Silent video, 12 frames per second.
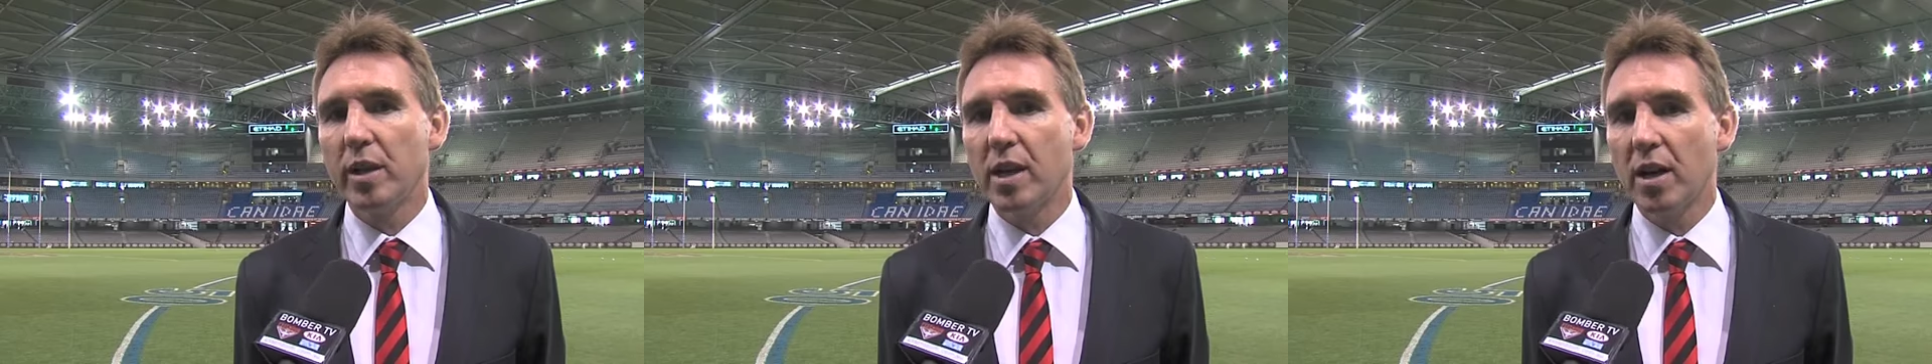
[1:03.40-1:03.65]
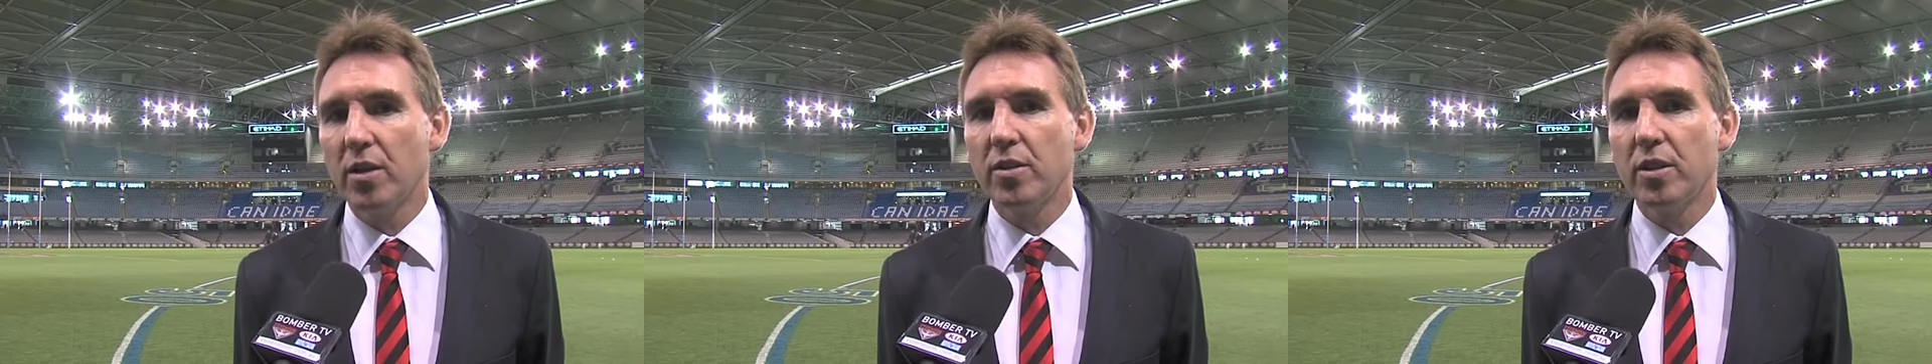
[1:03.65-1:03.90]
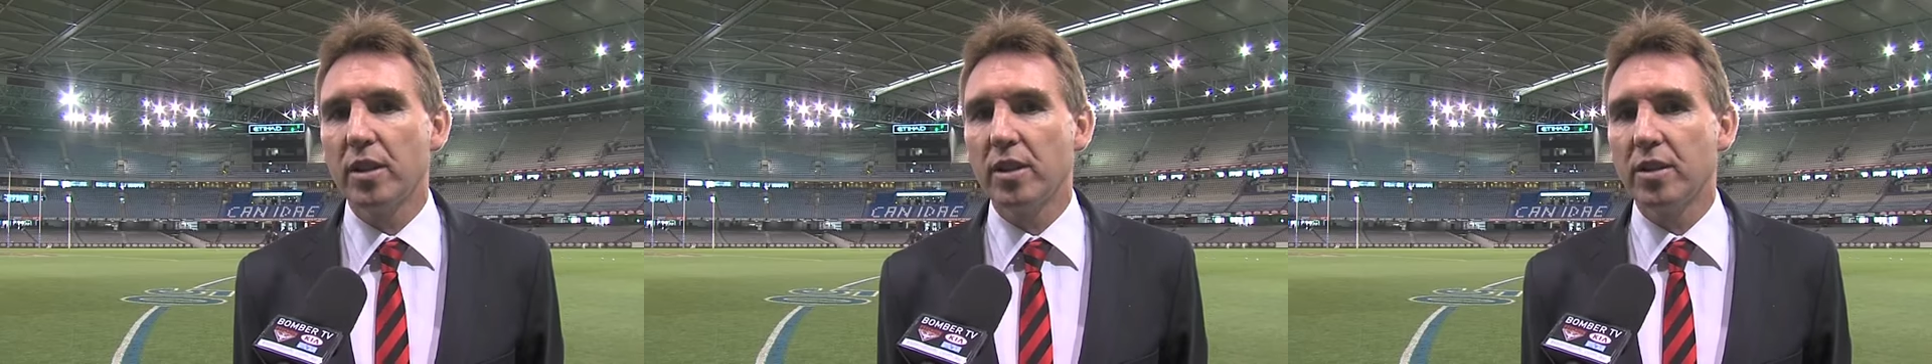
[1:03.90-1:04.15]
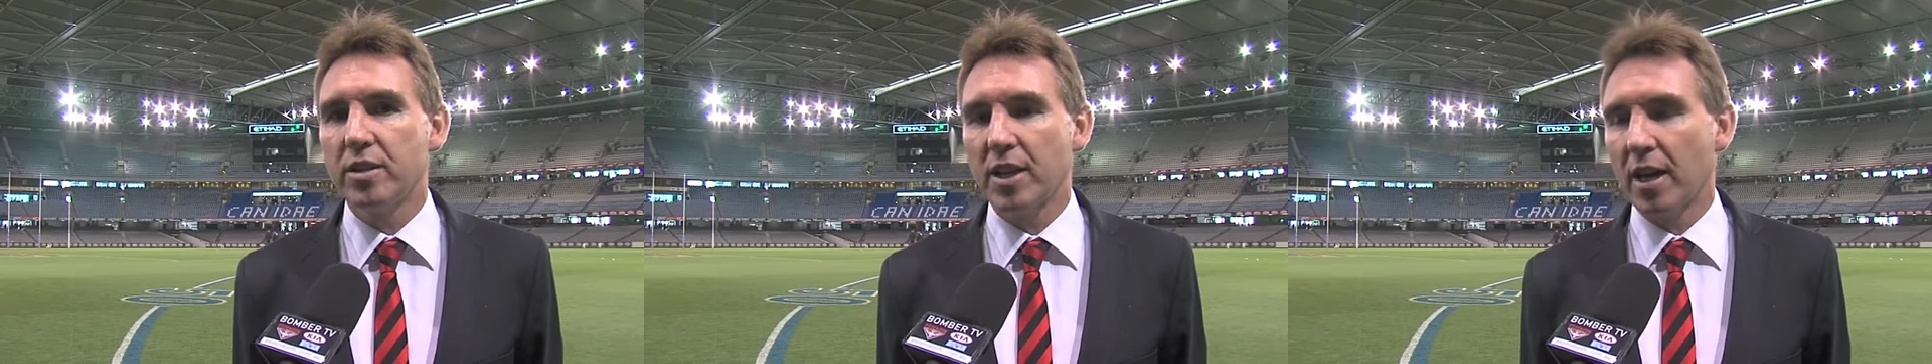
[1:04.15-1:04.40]
we know the,
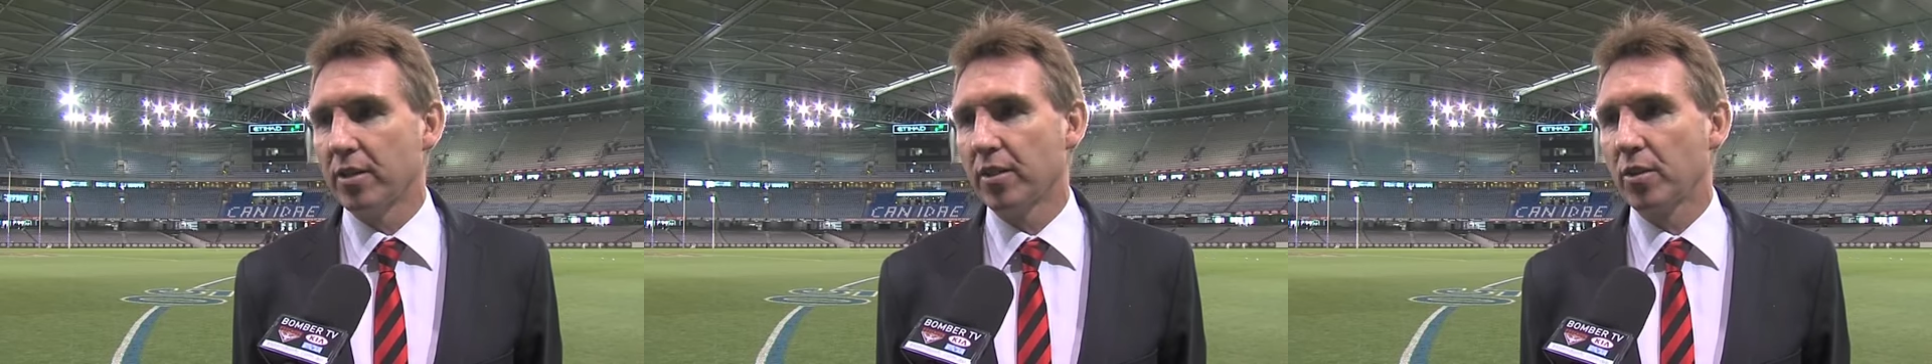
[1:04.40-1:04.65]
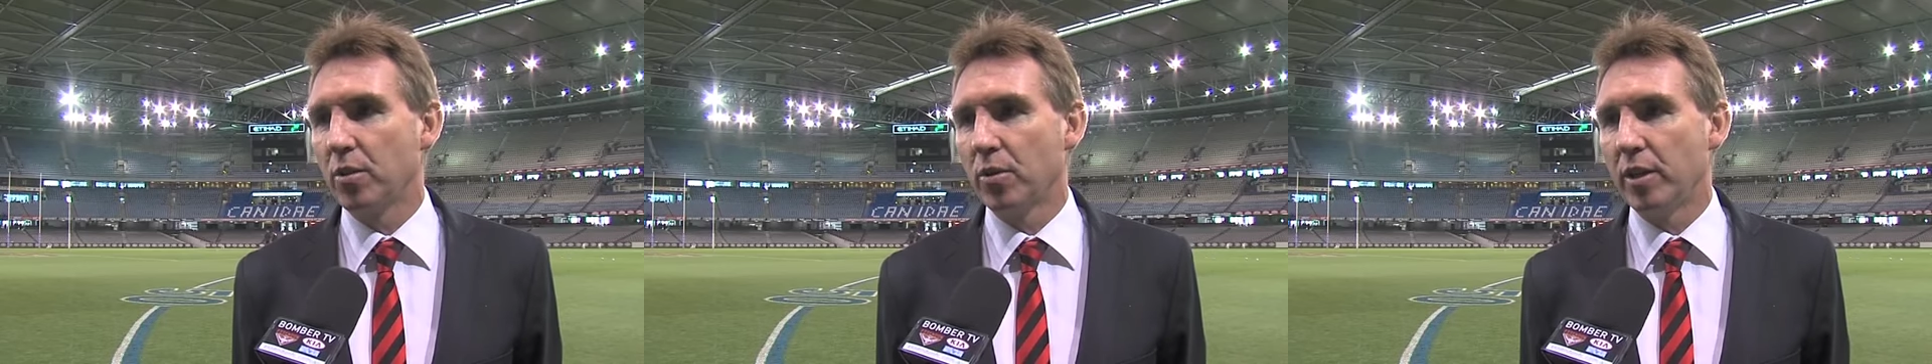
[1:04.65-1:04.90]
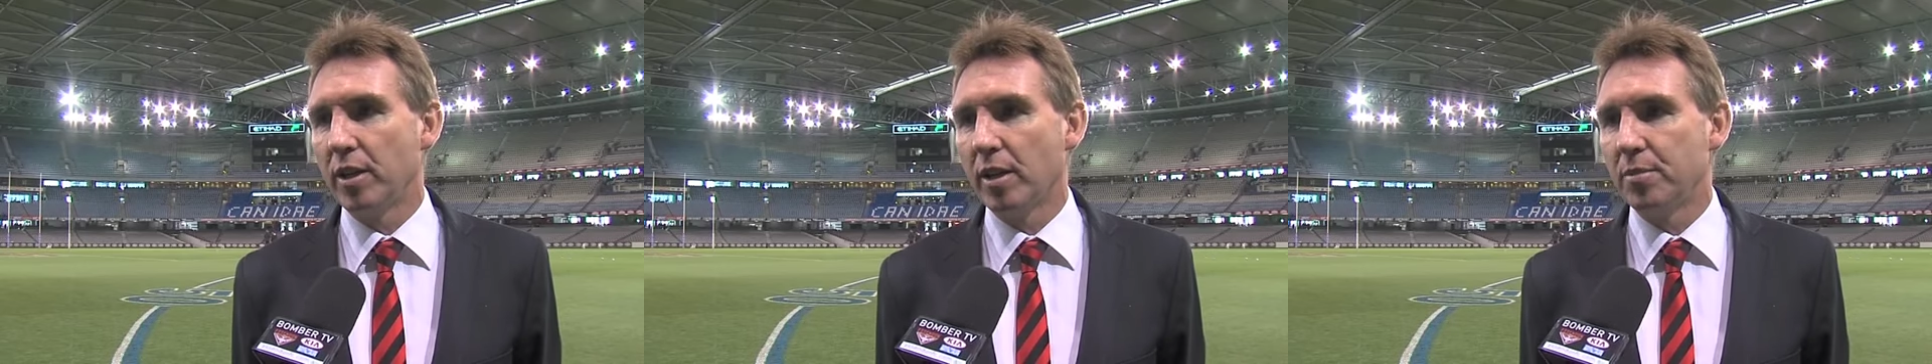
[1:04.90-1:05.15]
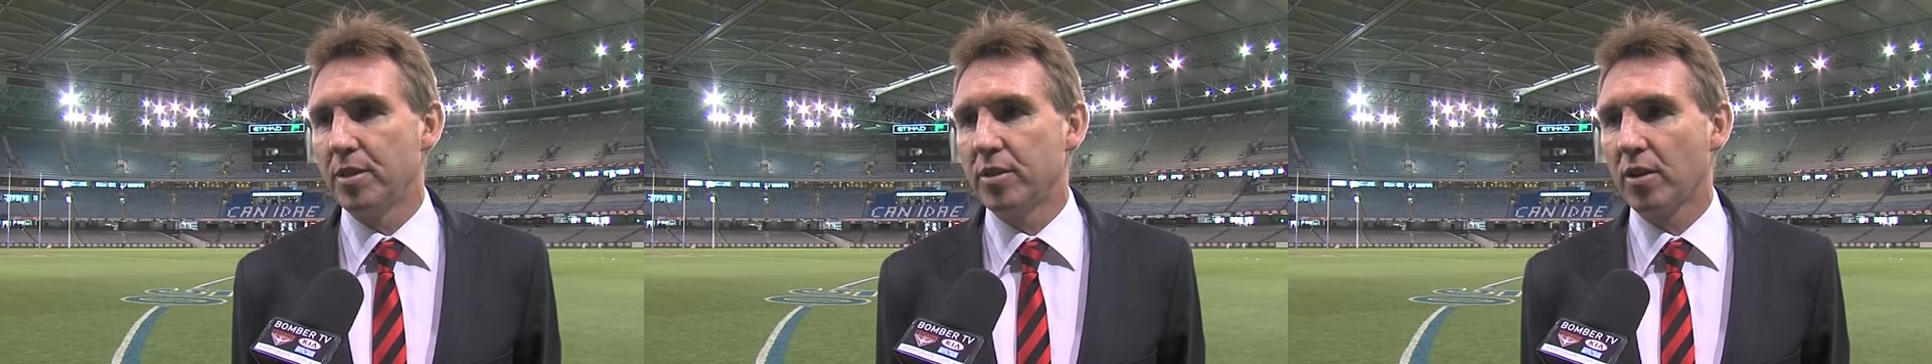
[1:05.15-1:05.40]
the talent that Courtenay
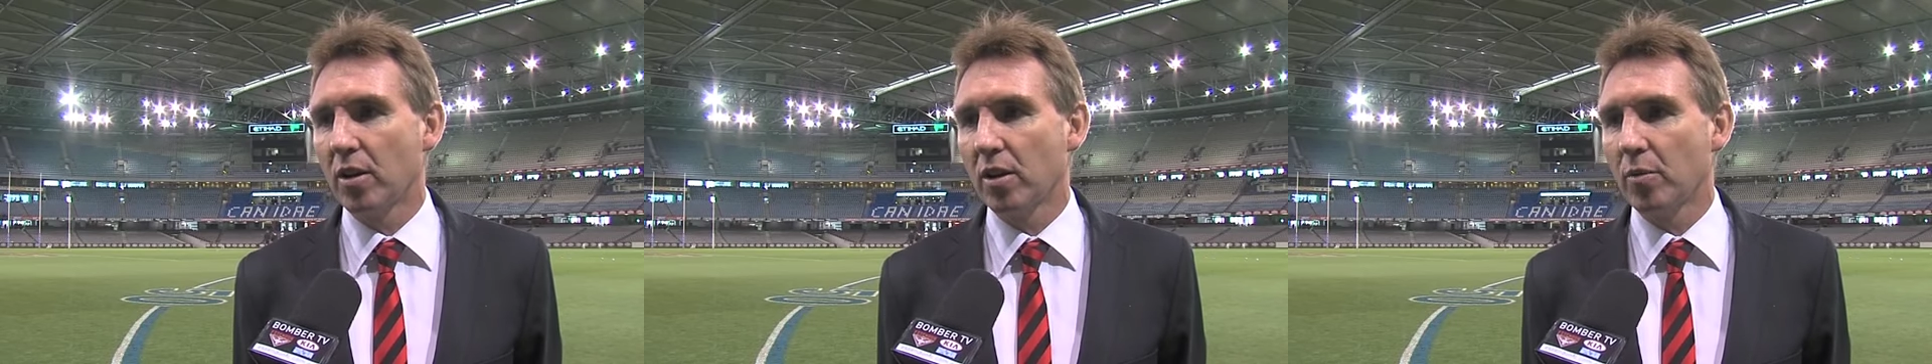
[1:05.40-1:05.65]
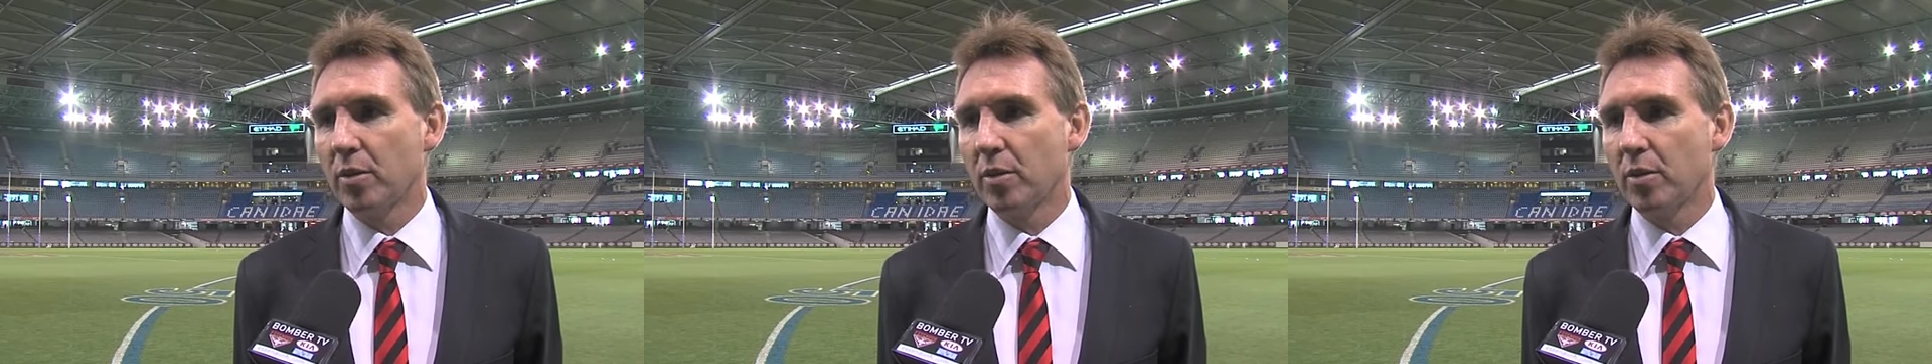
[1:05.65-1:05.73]
Dempsey's got.